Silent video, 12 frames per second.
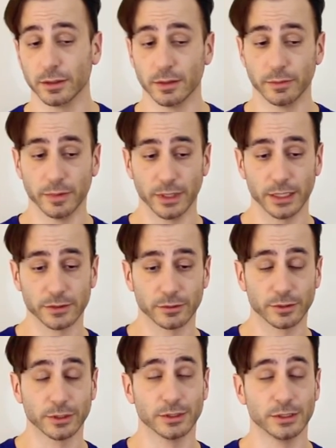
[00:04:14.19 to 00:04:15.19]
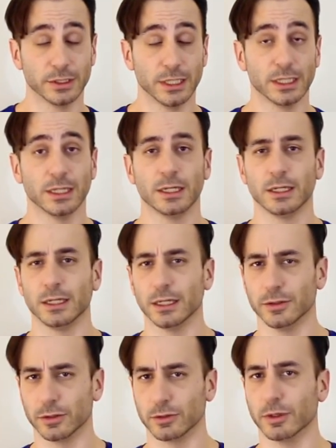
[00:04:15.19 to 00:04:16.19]
The not so good,
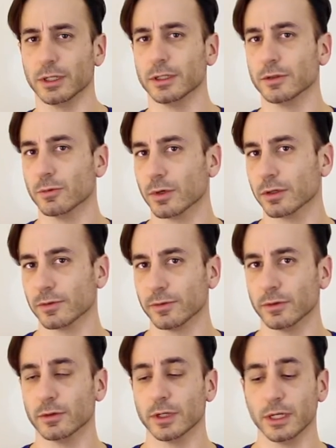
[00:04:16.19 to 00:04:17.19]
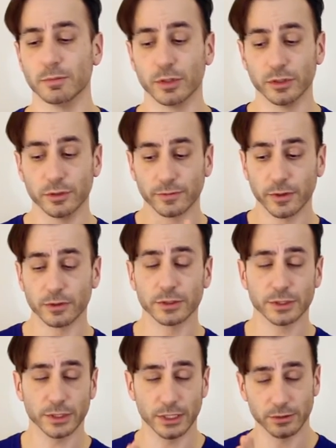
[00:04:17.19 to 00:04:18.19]
and the great and the wonderful, and put your
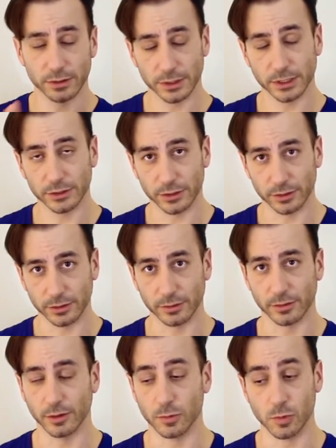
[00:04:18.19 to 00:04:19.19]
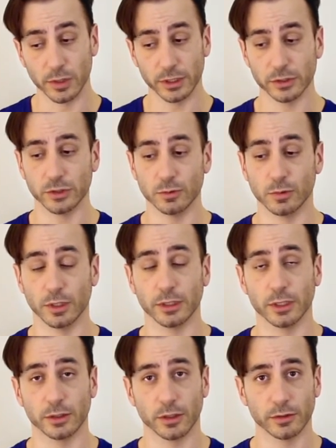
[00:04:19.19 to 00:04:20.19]
focus and your attention on what it is you
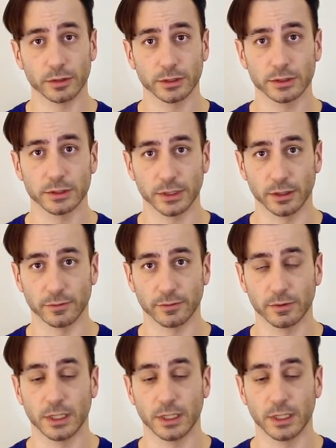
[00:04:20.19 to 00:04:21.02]
want and all the good stuff